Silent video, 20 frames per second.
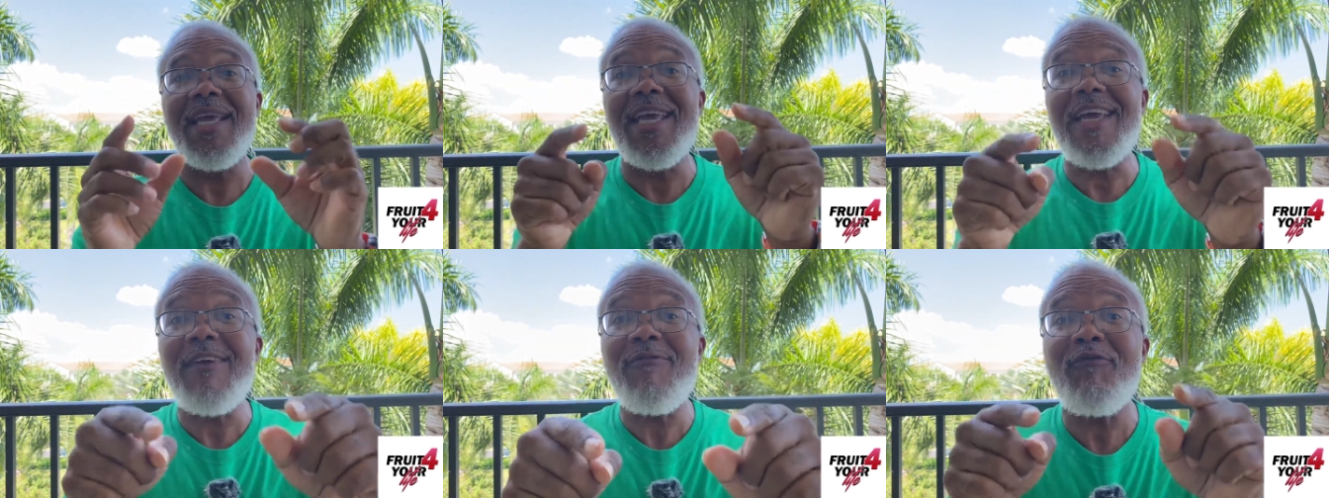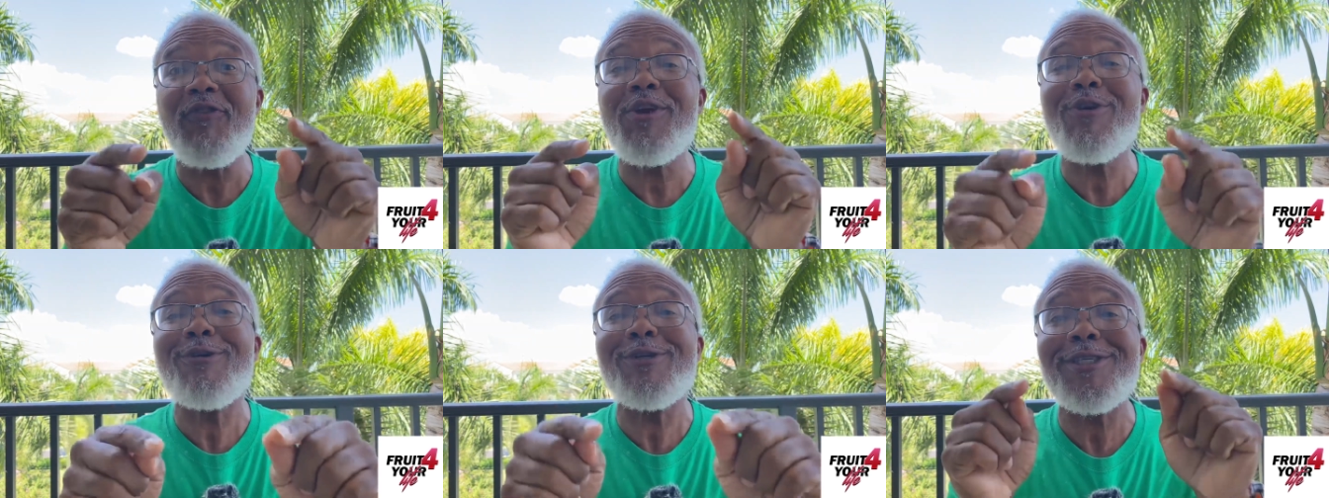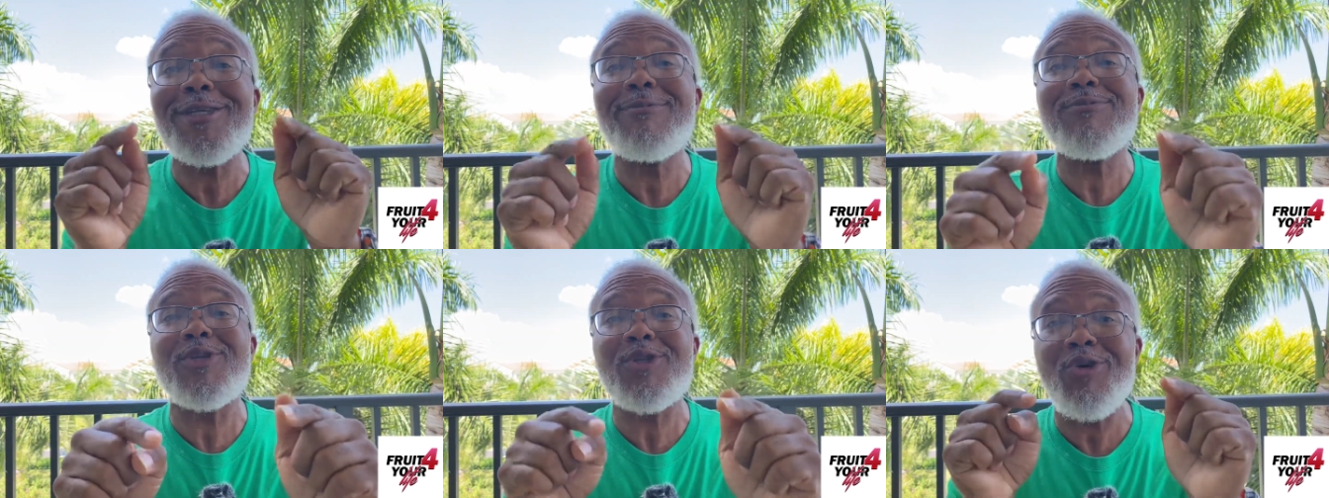If you
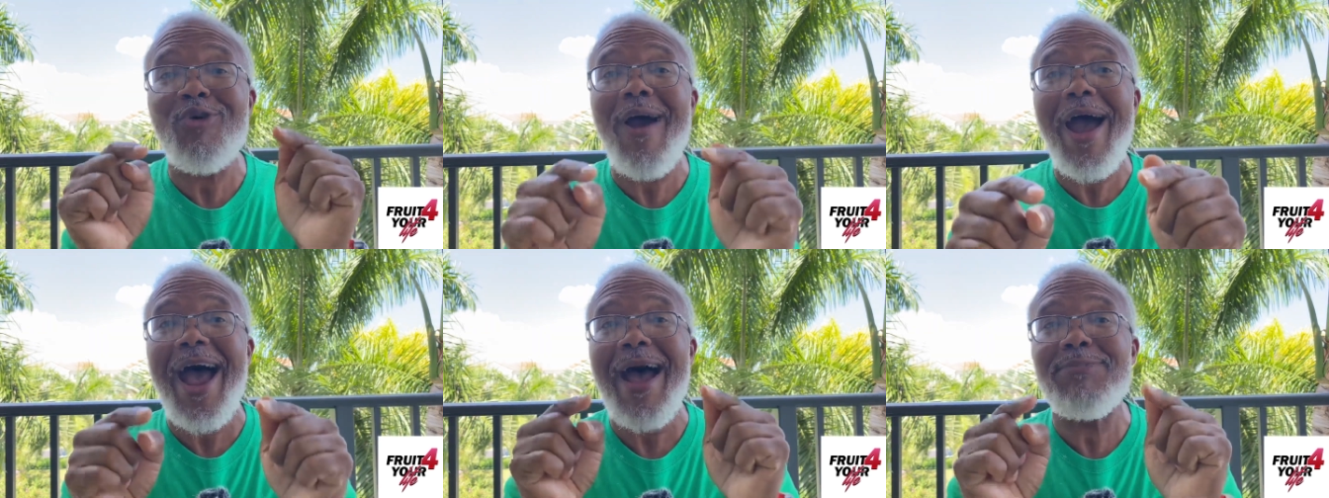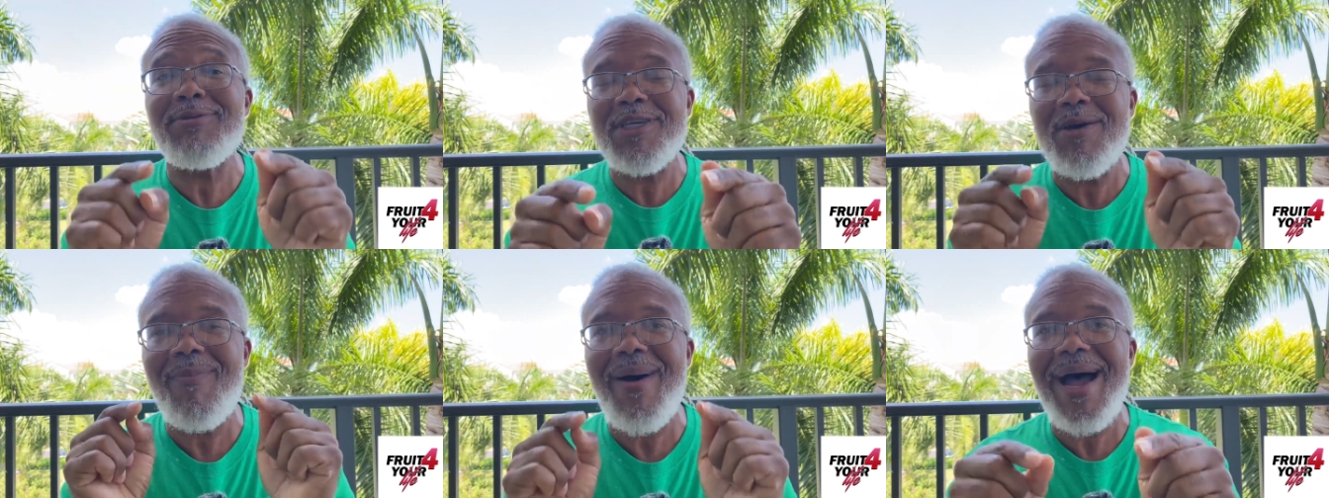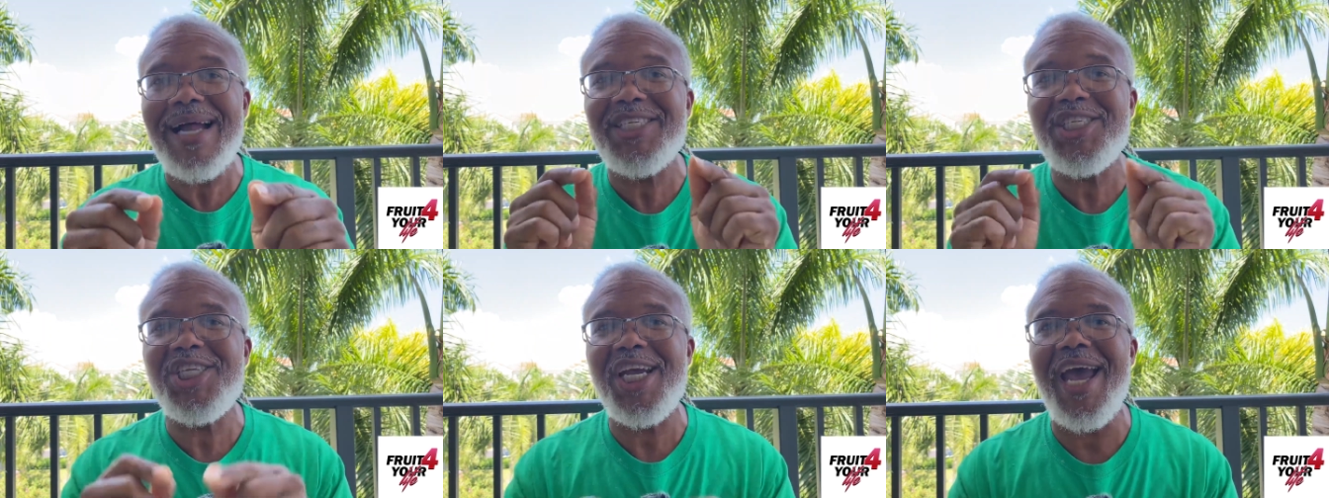subscribe to
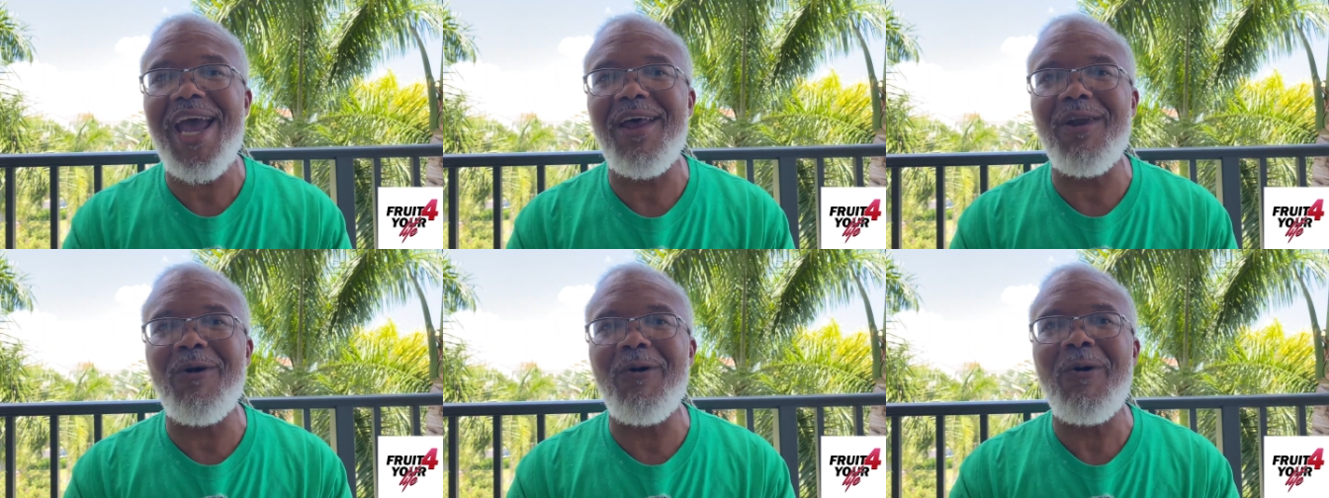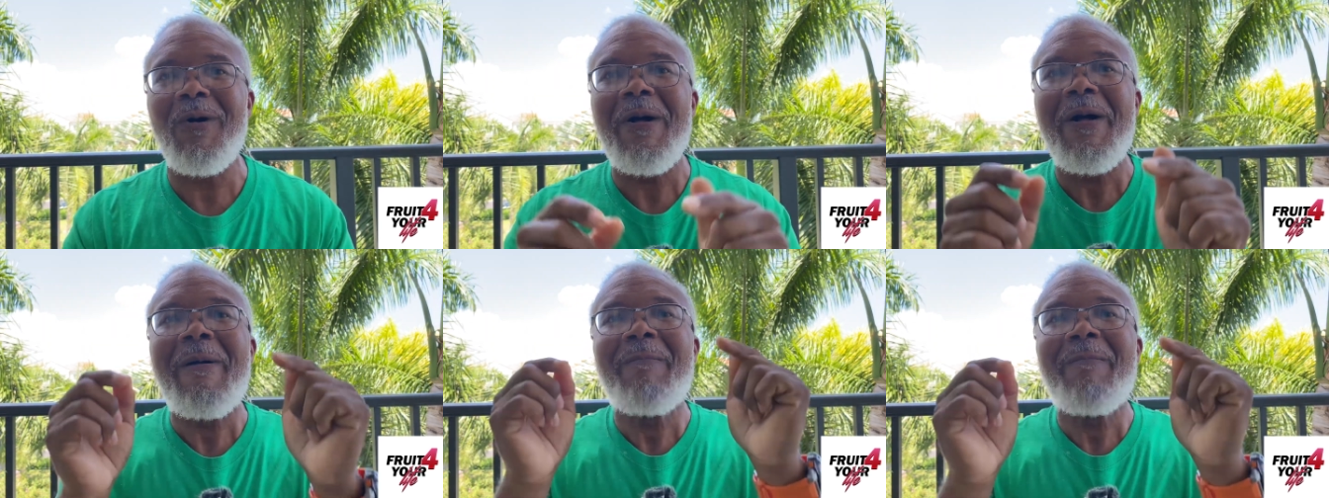my channel,